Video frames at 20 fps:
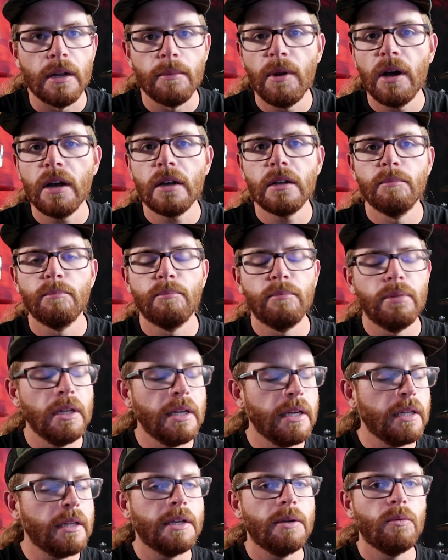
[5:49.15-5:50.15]
I'm not
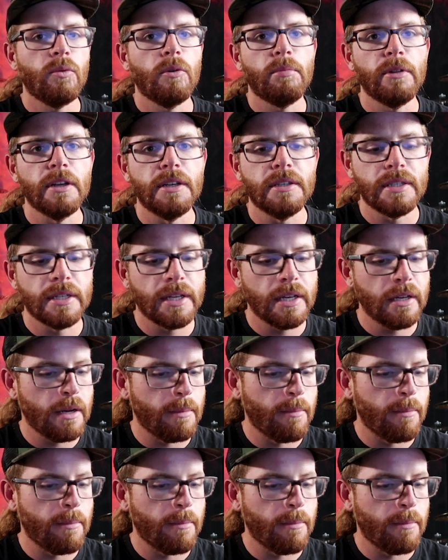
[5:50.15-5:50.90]
completely replacing it.